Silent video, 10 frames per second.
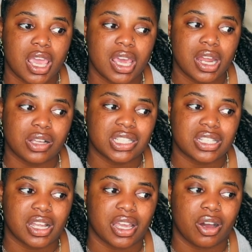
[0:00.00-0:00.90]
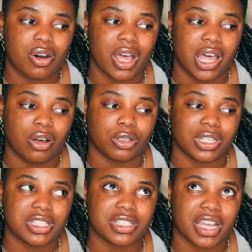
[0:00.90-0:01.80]
And I was just like, oh, hell no,
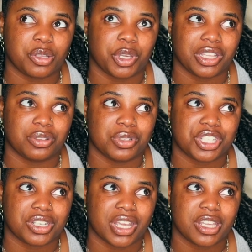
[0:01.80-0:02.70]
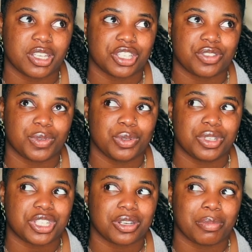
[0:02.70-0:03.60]
this is exactly why you have to do this shit in Haiti. Because if you do
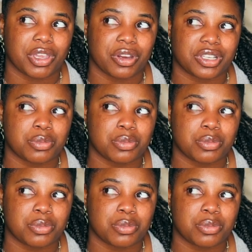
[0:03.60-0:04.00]
this shit in America,